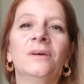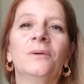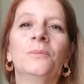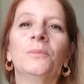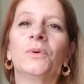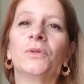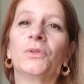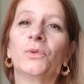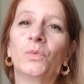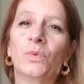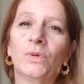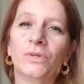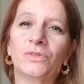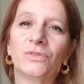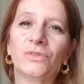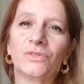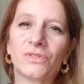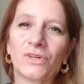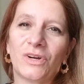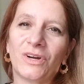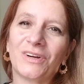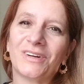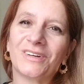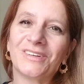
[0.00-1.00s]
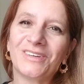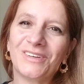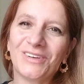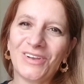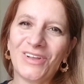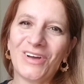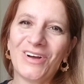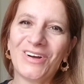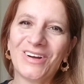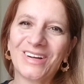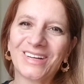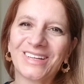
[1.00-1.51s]
but the winters are
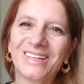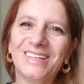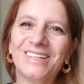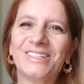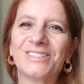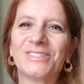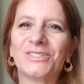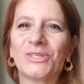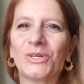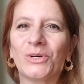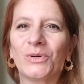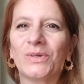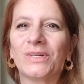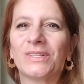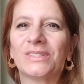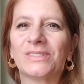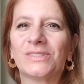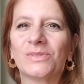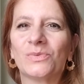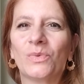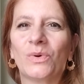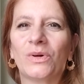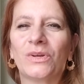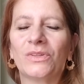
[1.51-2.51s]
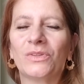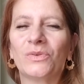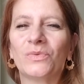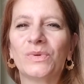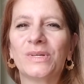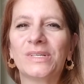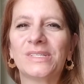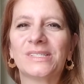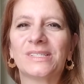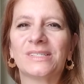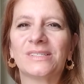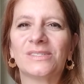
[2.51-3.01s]
long, so it's one of the
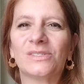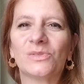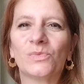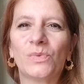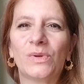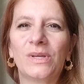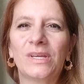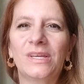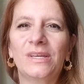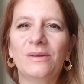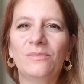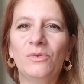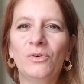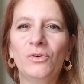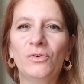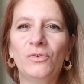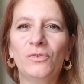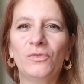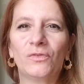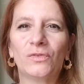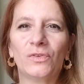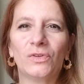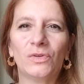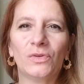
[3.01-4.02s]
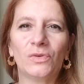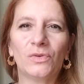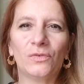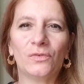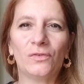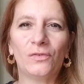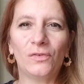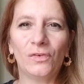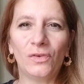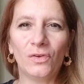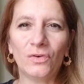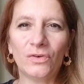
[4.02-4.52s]
reasons we moved to
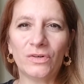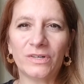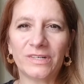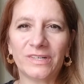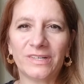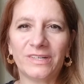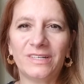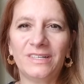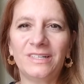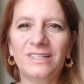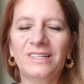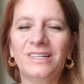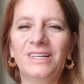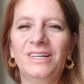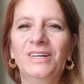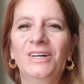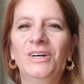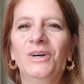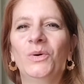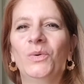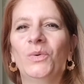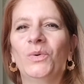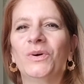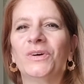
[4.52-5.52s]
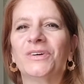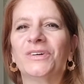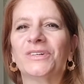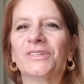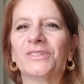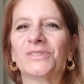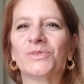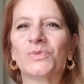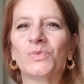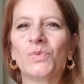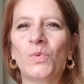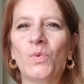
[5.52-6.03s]
Florida, where
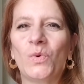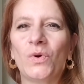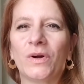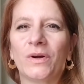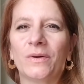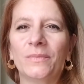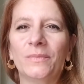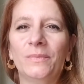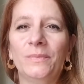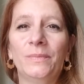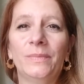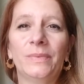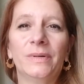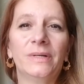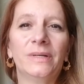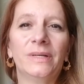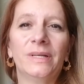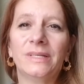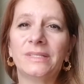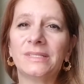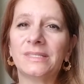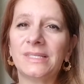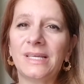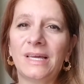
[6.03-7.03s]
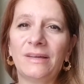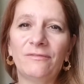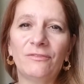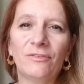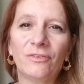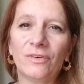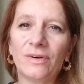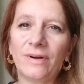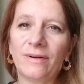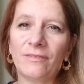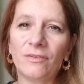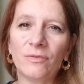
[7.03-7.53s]
it's warm, but it's not
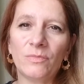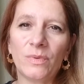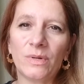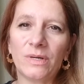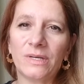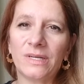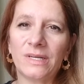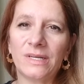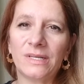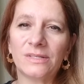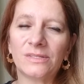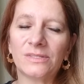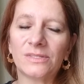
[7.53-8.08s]
for everybody.